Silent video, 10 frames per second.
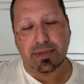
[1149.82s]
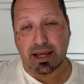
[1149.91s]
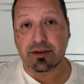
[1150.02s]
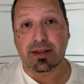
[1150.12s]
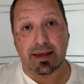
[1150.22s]

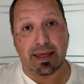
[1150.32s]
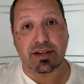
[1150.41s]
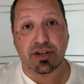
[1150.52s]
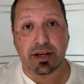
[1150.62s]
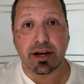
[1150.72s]
Can you let
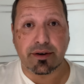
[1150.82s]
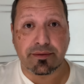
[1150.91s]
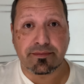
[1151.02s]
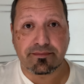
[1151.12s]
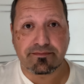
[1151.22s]
that shit
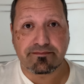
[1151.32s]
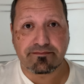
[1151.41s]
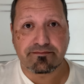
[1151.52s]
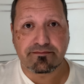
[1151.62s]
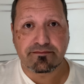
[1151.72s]
go?
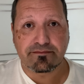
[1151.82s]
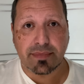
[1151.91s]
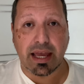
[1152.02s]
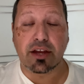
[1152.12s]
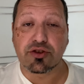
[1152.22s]

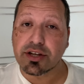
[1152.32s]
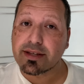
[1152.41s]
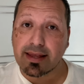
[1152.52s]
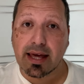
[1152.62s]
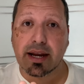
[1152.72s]
Can you
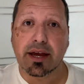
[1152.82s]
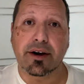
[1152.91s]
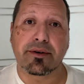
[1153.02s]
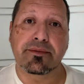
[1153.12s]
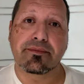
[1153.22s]
just let it
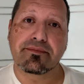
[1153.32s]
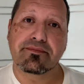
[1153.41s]
go?